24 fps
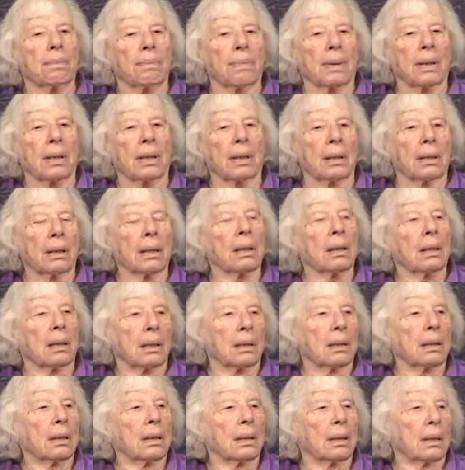But uh,
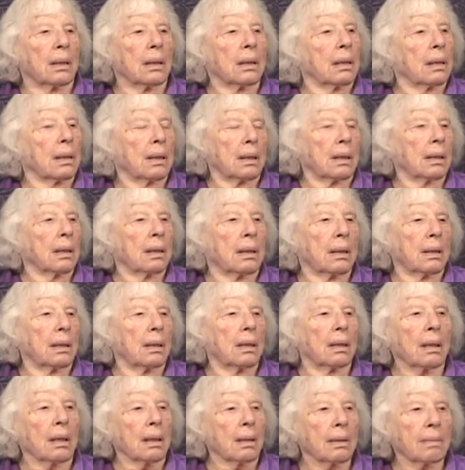did you or your
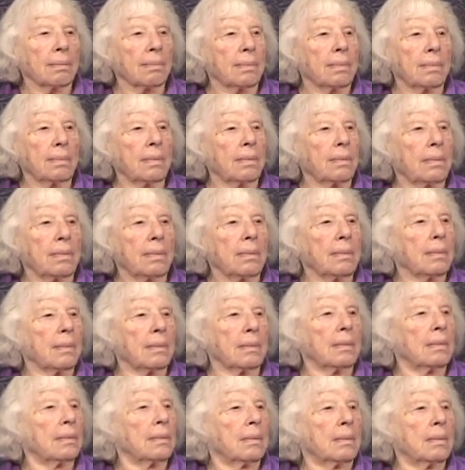grandmother have a
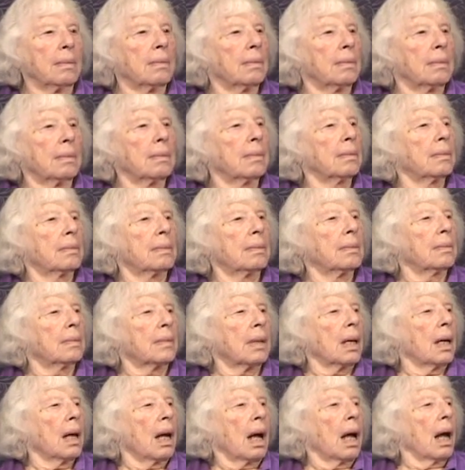victory garden?
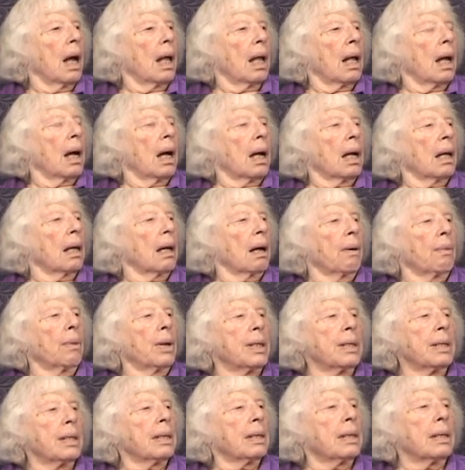We
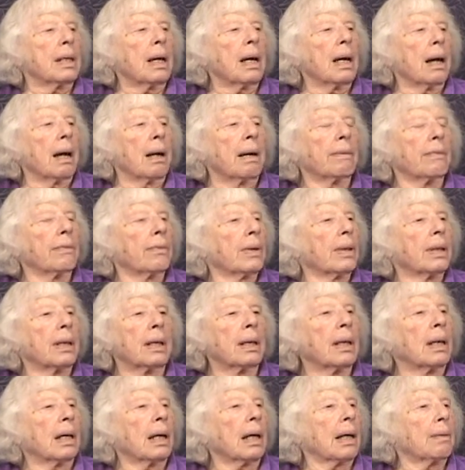didn't have a
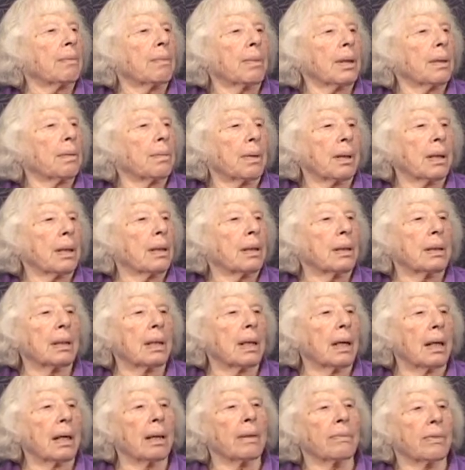yard where we could
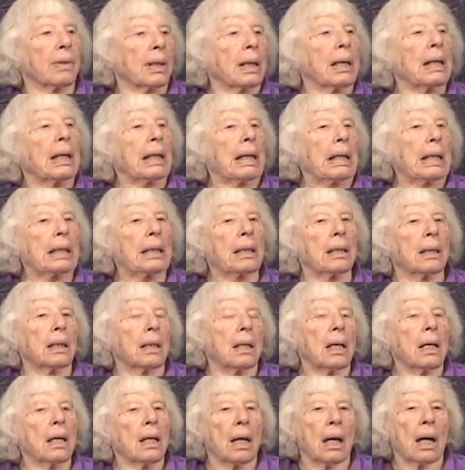have a garden.
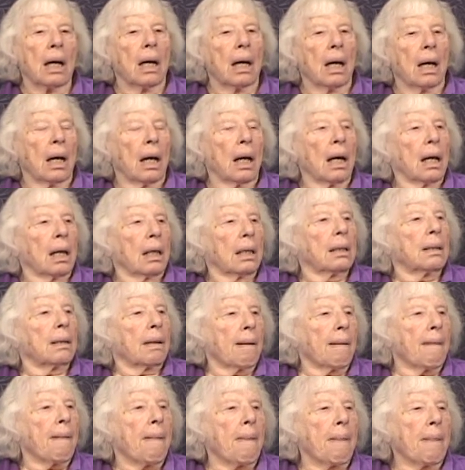
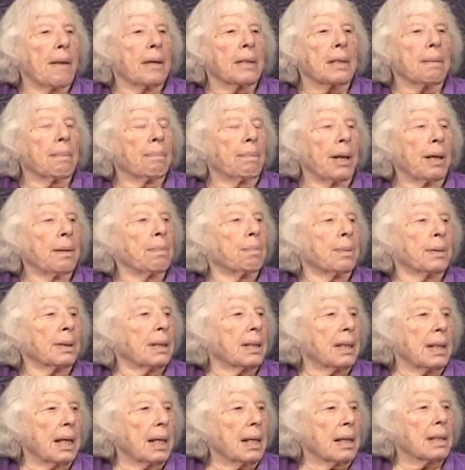Some people
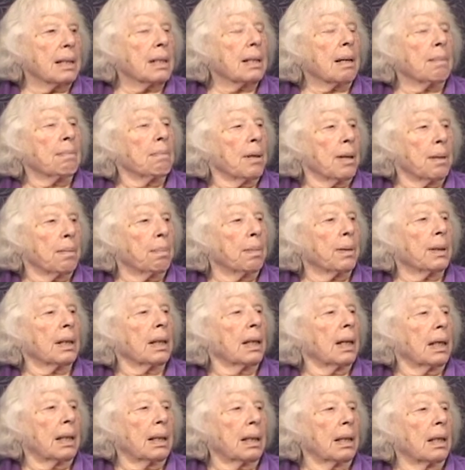did. Some people
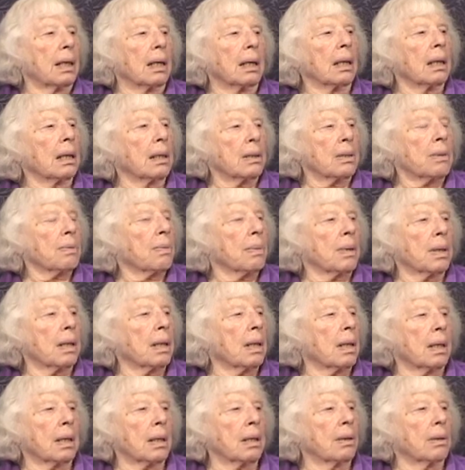had yards where
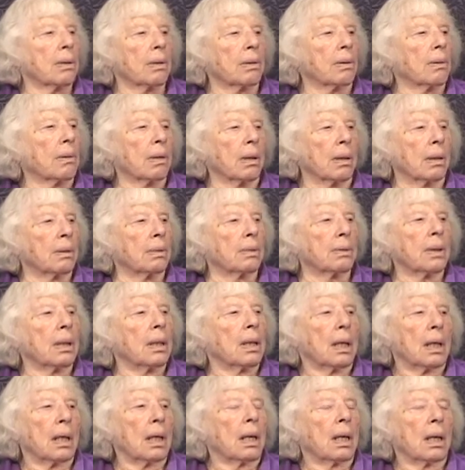they could grow
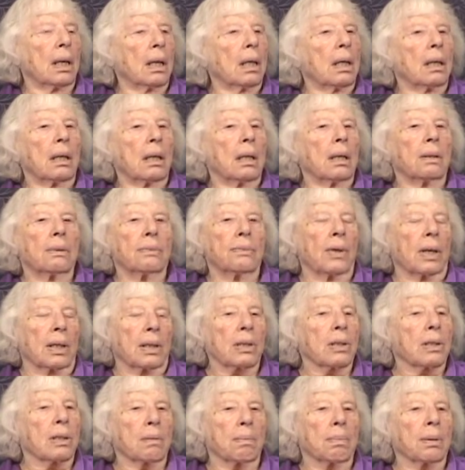
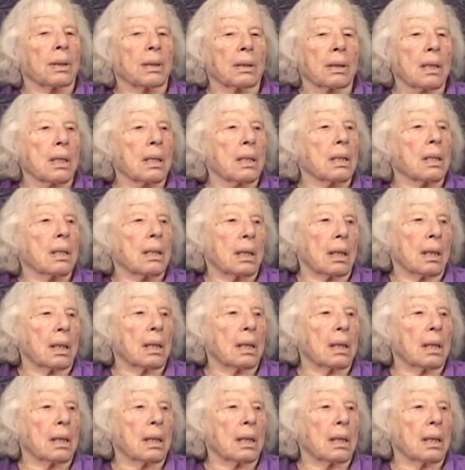vegetables.